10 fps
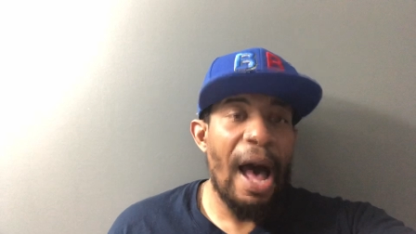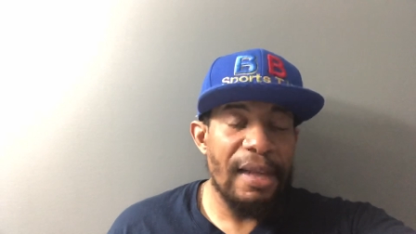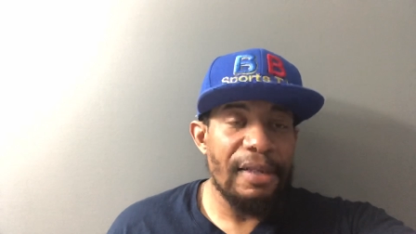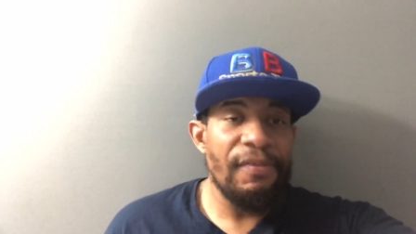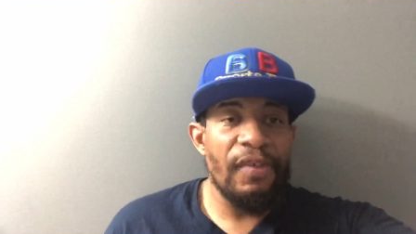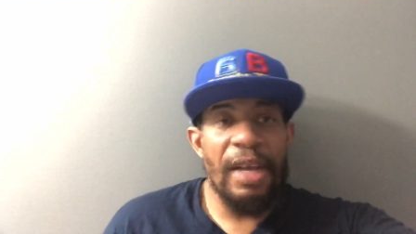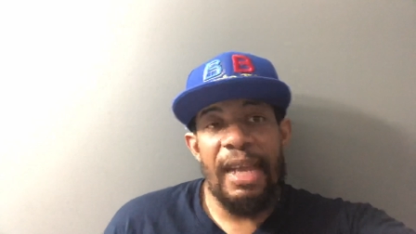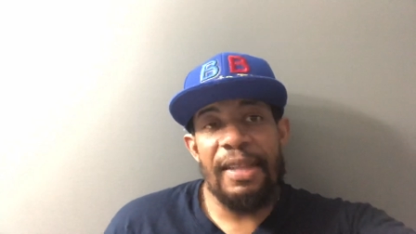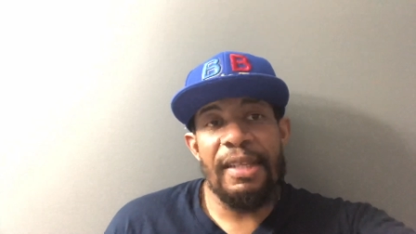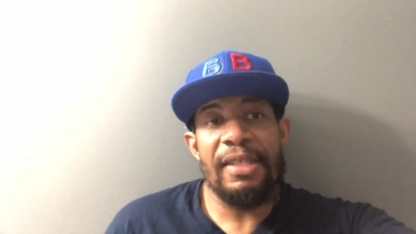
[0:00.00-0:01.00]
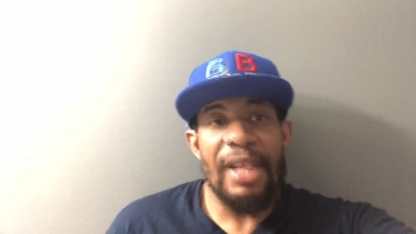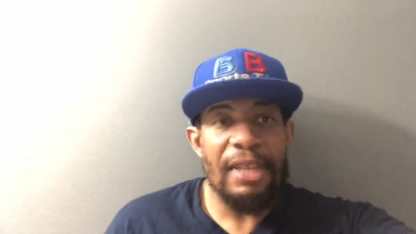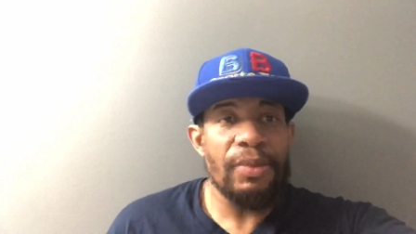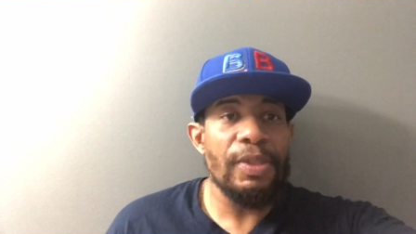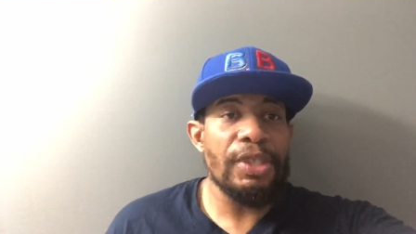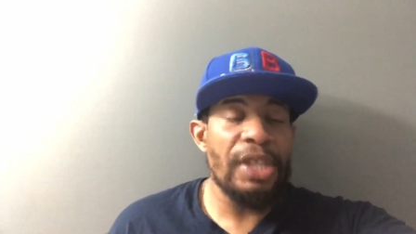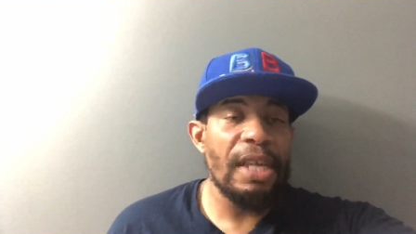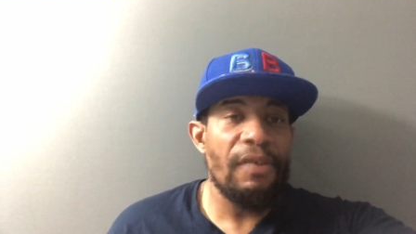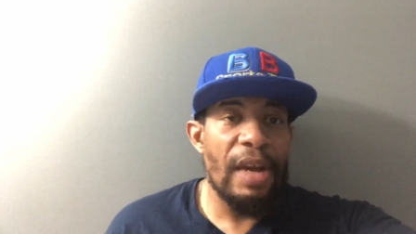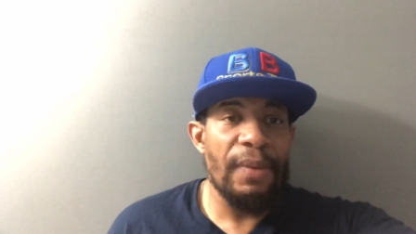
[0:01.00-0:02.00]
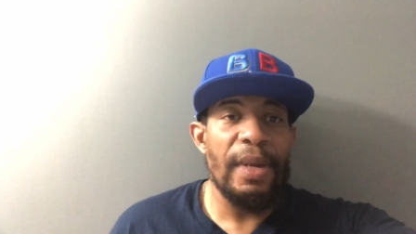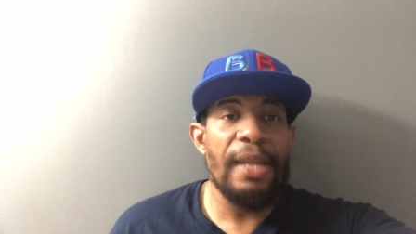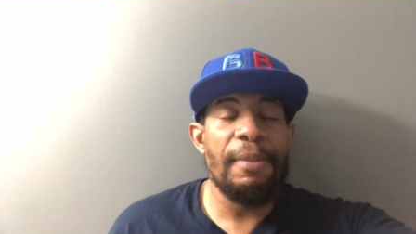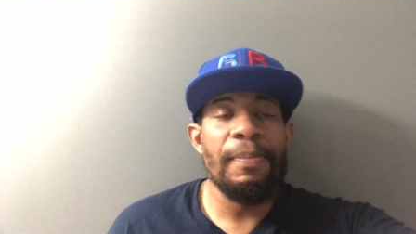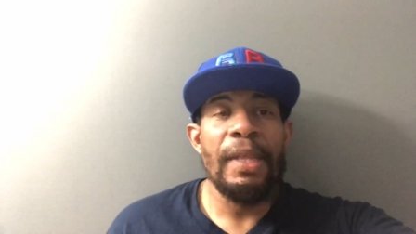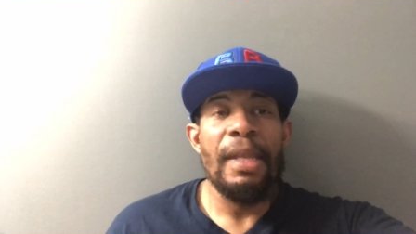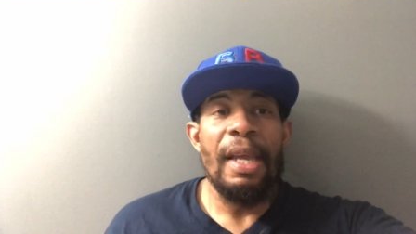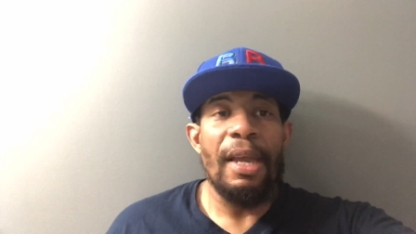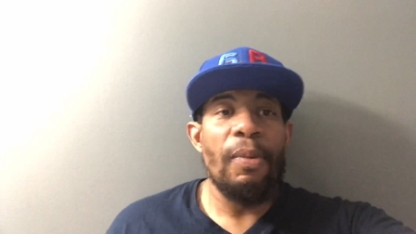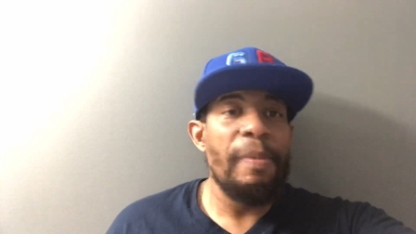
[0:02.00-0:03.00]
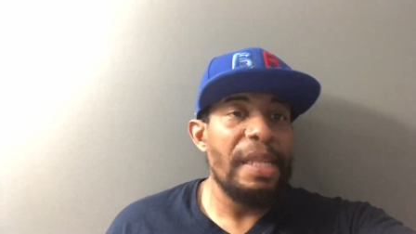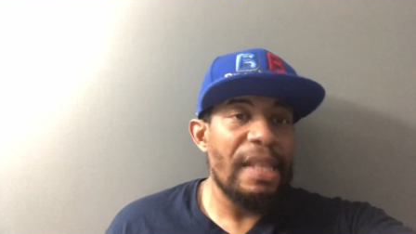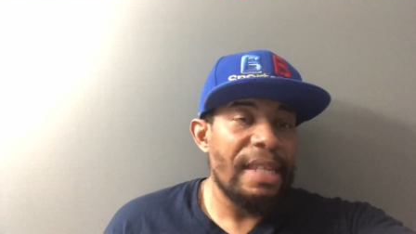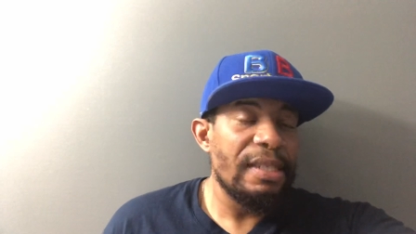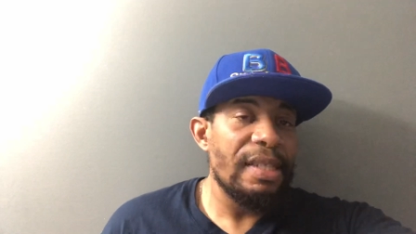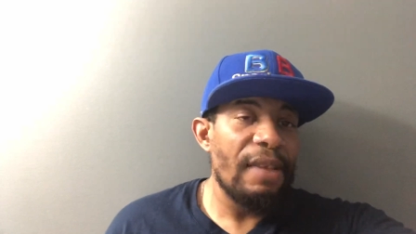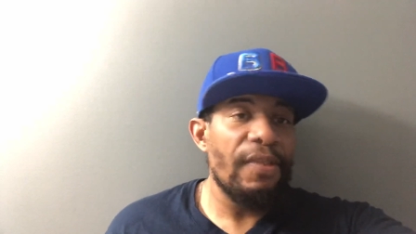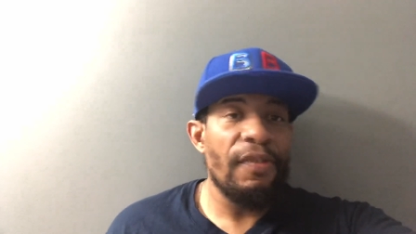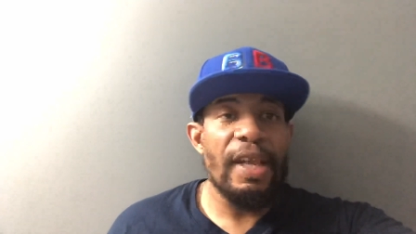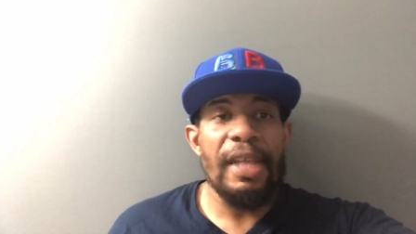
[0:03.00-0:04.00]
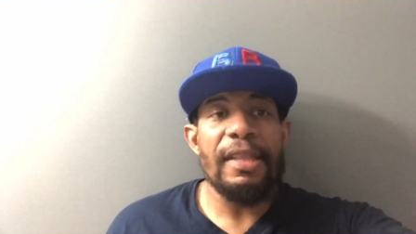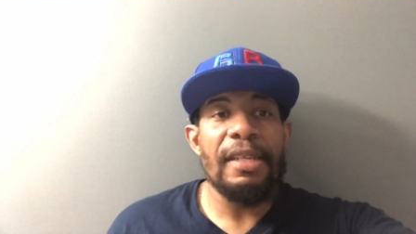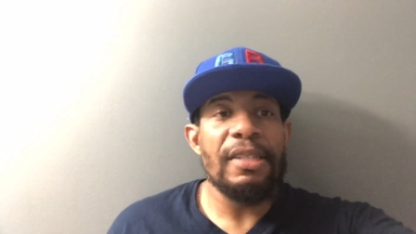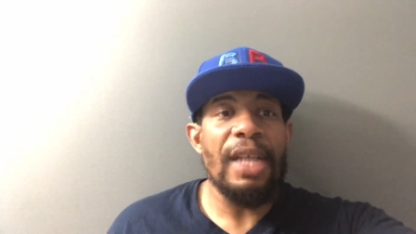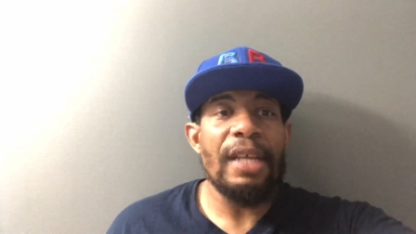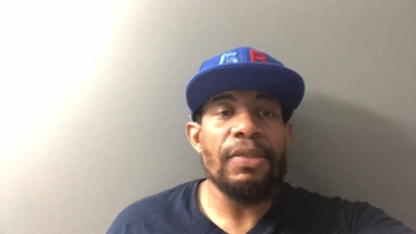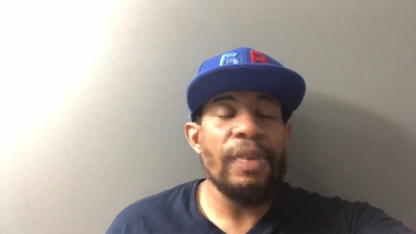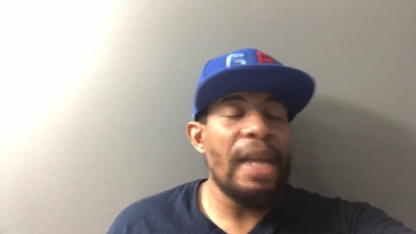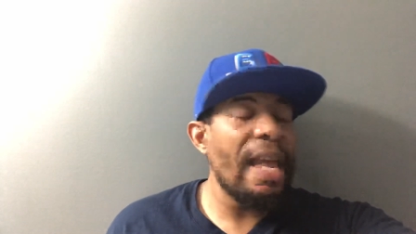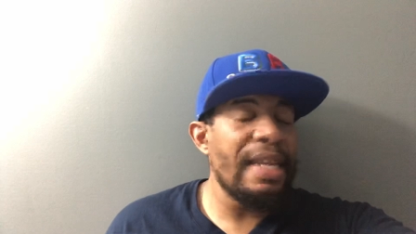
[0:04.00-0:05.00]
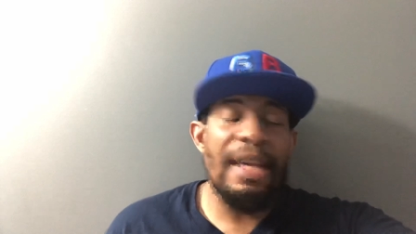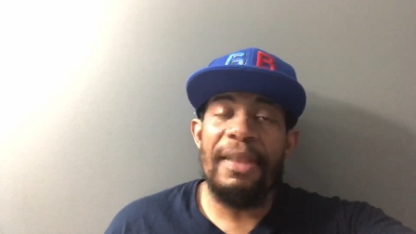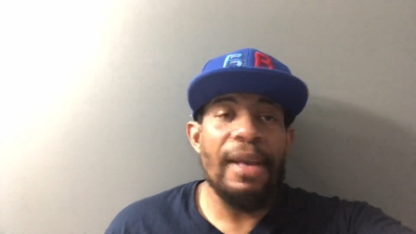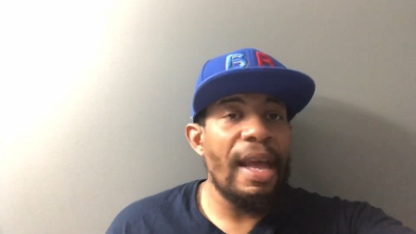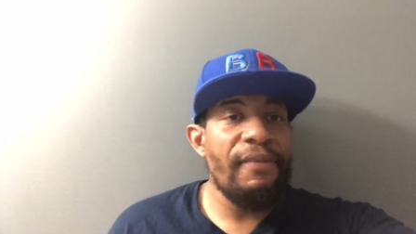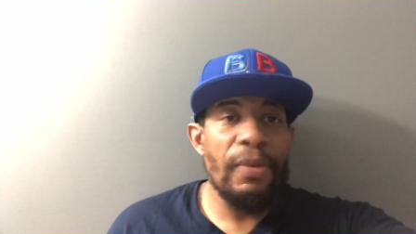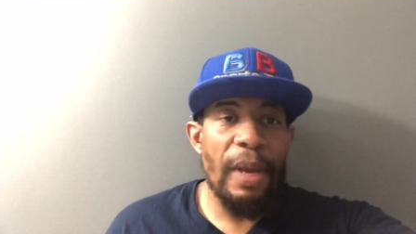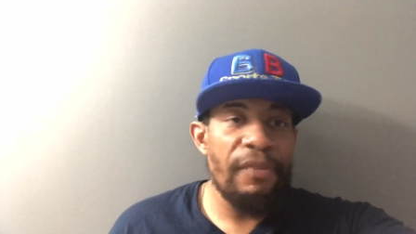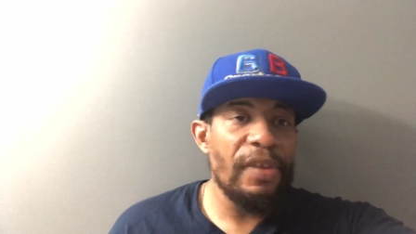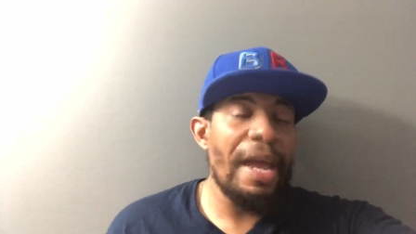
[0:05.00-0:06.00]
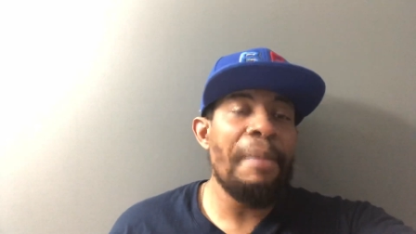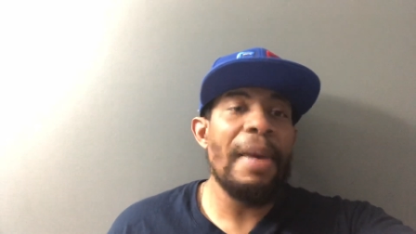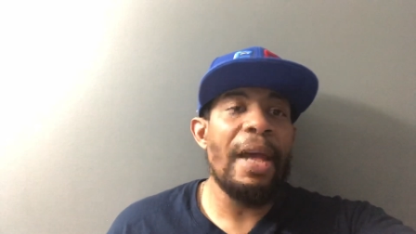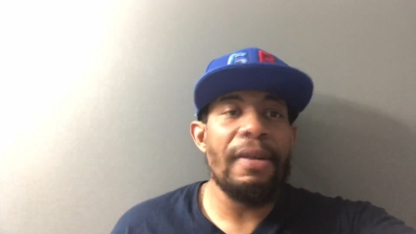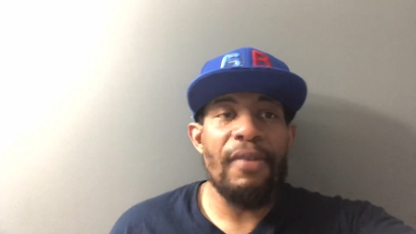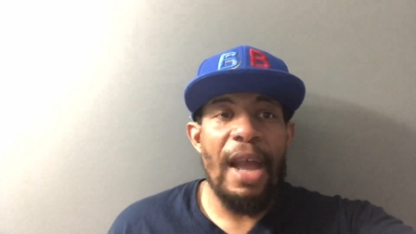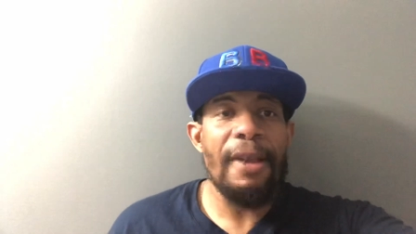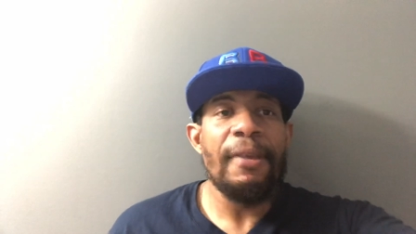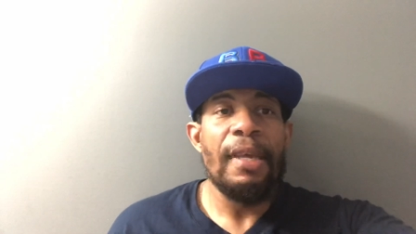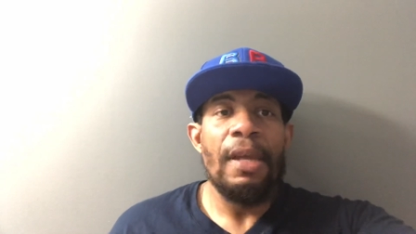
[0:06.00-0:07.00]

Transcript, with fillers: honor for Anthony Joshua to share the ring with him. It would be legendary for Anthony Joshua, any other heavyweight for that matter, right?